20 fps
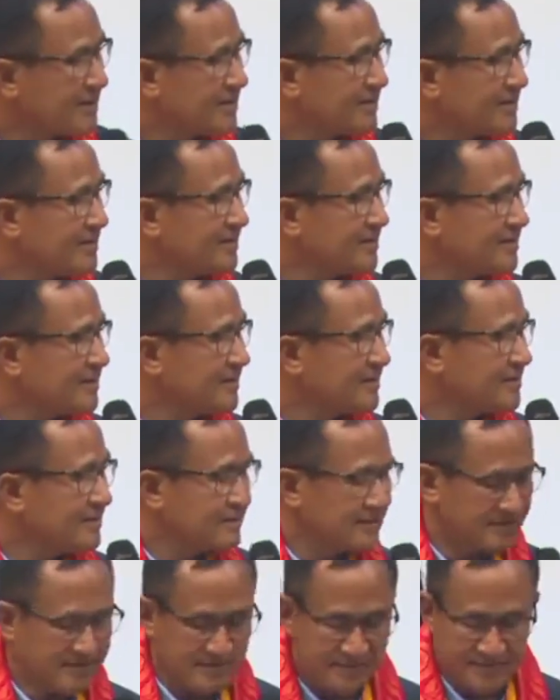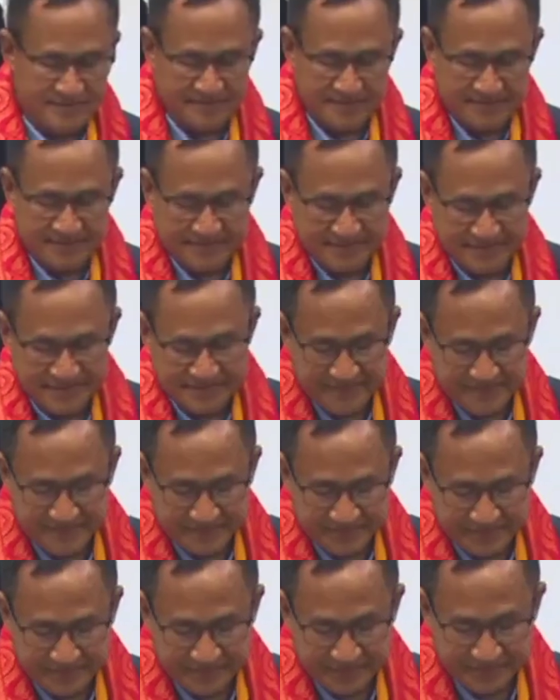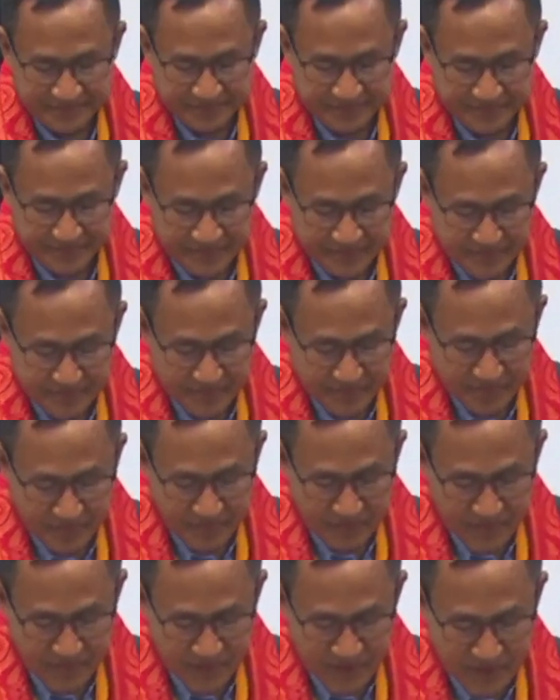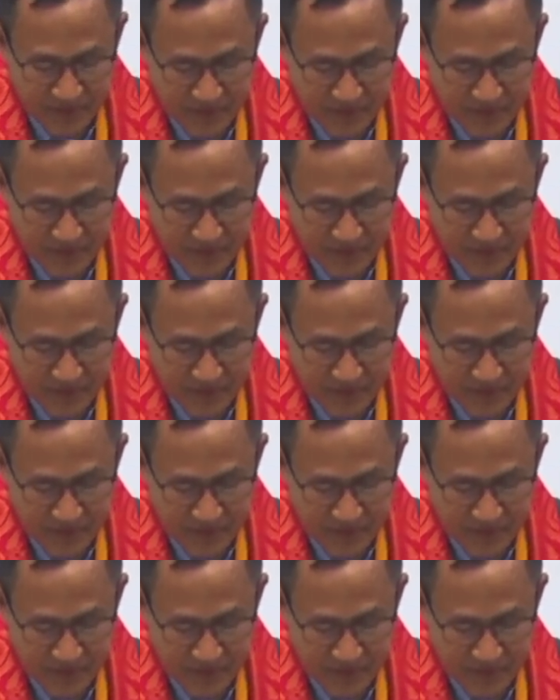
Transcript: The words of my naish zunai. Dung se kontai